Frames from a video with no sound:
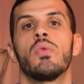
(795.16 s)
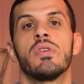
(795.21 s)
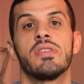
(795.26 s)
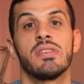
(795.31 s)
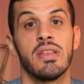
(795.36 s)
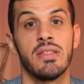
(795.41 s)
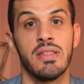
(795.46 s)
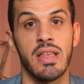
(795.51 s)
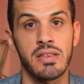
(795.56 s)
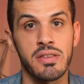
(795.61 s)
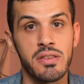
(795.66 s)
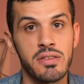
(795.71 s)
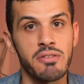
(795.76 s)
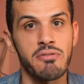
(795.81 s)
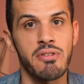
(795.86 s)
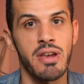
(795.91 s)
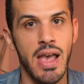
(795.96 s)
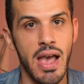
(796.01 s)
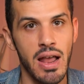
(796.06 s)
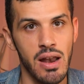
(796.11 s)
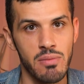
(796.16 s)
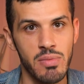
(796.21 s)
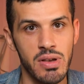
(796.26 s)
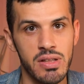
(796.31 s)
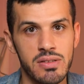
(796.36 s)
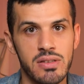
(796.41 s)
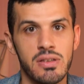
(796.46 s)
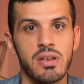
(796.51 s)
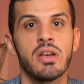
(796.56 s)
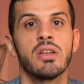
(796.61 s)
with the necessary
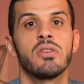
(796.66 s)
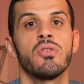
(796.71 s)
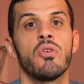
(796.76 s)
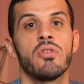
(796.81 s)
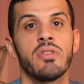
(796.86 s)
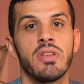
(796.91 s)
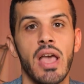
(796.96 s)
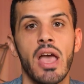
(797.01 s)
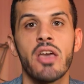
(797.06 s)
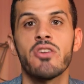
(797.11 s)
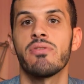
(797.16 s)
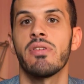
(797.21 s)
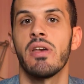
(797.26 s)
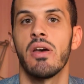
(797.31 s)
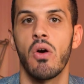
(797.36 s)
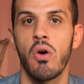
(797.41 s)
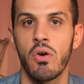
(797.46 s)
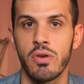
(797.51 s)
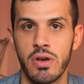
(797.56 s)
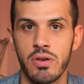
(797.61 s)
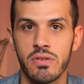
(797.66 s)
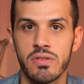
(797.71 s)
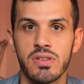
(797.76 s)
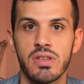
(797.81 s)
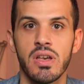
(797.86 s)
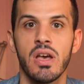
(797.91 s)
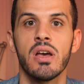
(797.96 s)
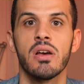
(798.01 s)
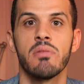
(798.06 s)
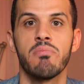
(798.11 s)
elements to engage the audience
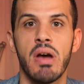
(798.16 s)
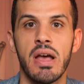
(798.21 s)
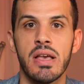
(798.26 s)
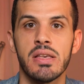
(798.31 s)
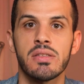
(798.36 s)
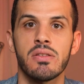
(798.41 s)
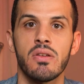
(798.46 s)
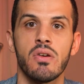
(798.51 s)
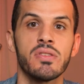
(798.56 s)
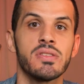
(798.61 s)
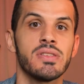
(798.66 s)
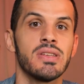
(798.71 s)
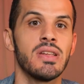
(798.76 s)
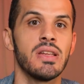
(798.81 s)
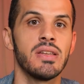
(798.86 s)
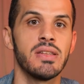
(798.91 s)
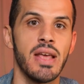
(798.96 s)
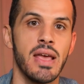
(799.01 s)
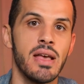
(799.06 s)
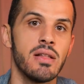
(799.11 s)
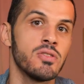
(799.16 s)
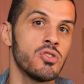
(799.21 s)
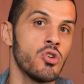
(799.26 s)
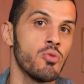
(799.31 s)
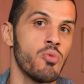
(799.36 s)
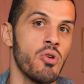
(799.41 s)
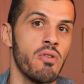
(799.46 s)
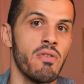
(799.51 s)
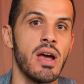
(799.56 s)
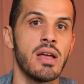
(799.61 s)
based on the details you
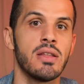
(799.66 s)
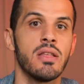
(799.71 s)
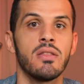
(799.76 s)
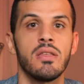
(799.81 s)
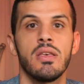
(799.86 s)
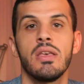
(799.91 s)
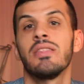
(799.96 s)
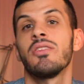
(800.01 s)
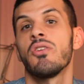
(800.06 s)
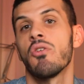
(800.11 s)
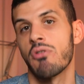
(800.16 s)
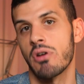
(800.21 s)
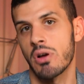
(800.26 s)
provided in your